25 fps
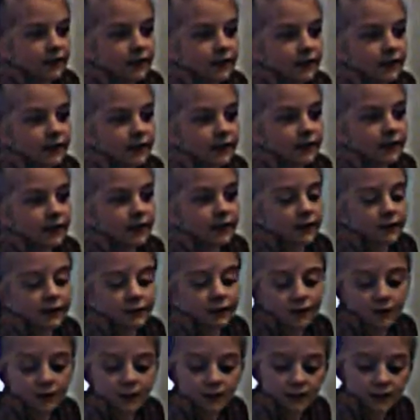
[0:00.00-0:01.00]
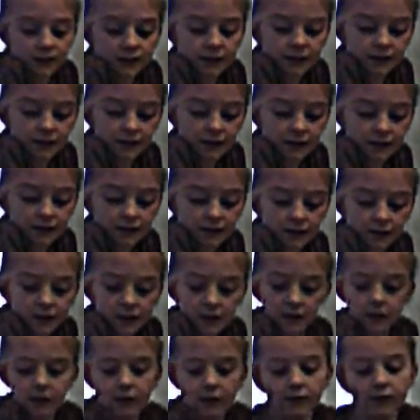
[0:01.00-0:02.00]
All right. Do you want to help me flip the words
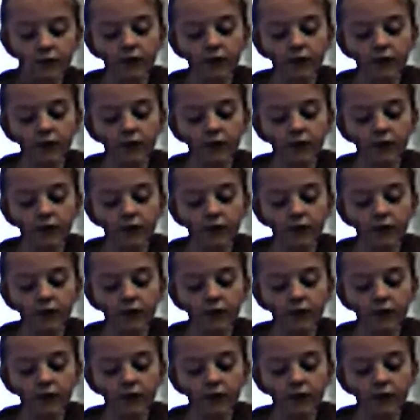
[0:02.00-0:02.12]
over?